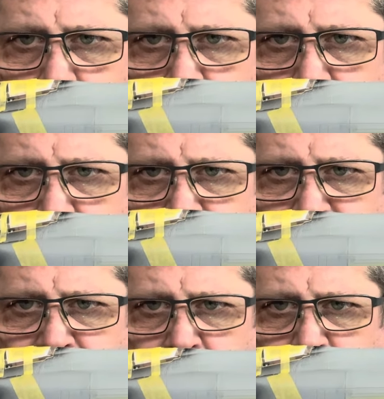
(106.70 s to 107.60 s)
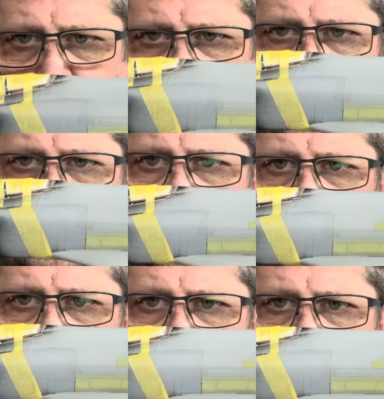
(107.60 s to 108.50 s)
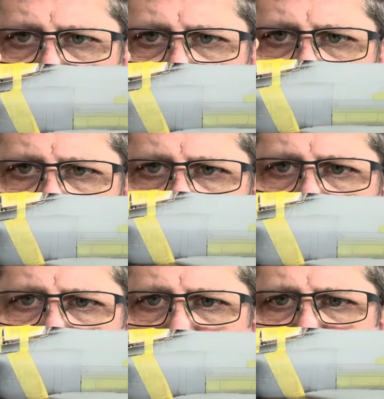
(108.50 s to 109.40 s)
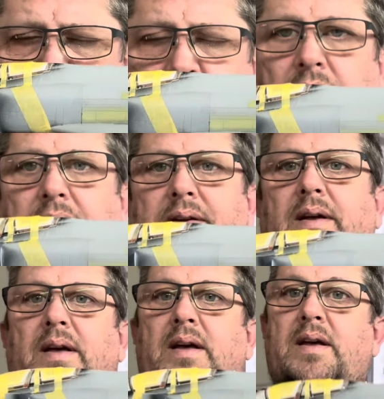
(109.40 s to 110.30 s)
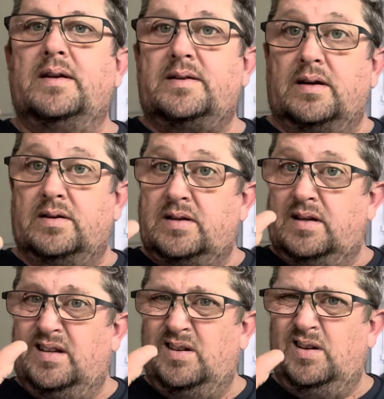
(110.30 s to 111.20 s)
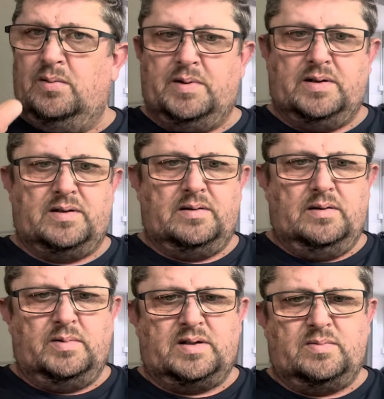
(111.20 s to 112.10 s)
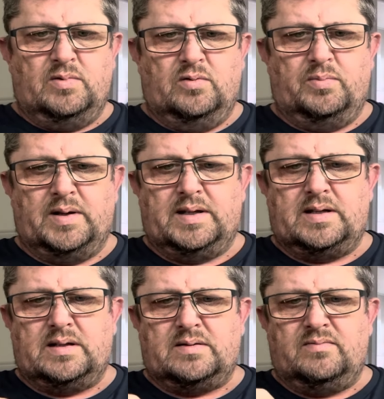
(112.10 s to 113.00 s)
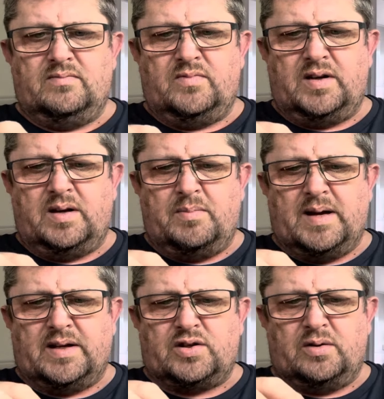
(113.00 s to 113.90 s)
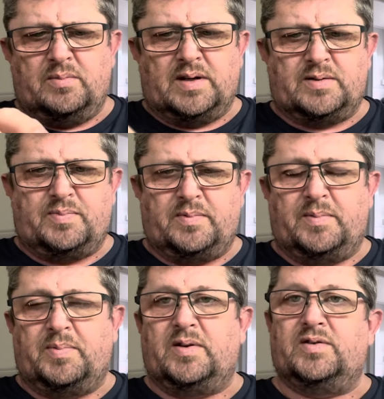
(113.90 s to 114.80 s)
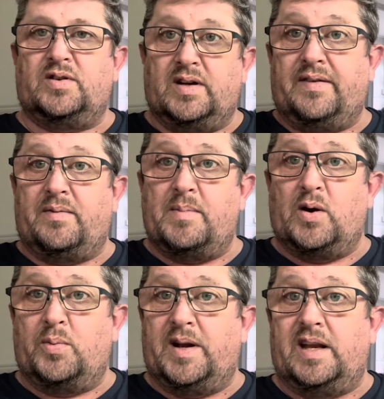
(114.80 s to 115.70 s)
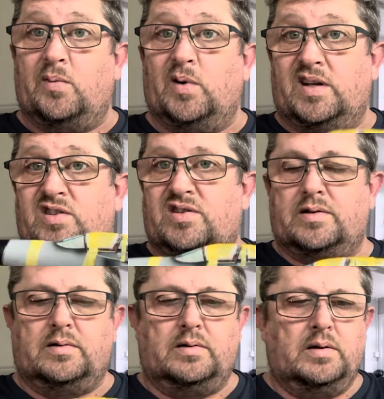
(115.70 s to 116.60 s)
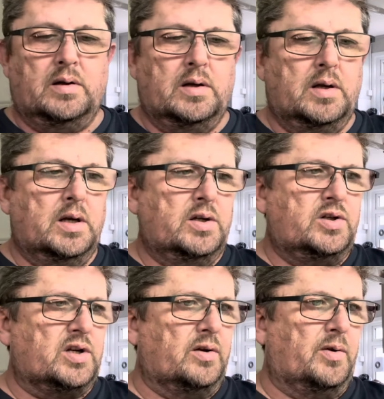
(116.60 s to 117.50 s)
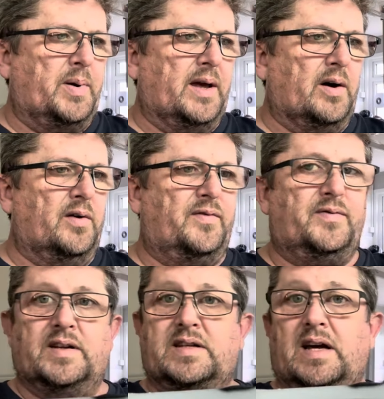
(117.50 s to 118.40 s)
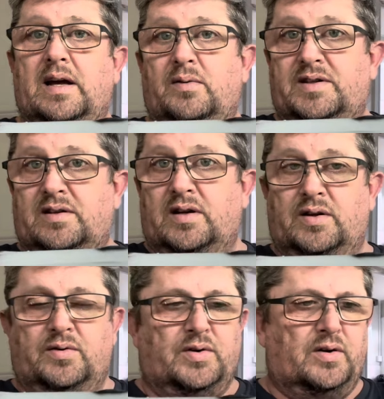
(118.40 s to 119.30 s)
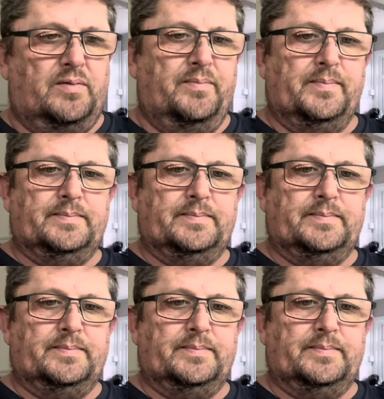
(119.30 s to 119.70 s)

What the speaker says: this front piece looks a bit shallow on this side. So it's a little bit small, but it doesn't really matter too much, probably because I'd have them open anyway, just to show the pit off. The tail isn't glued on.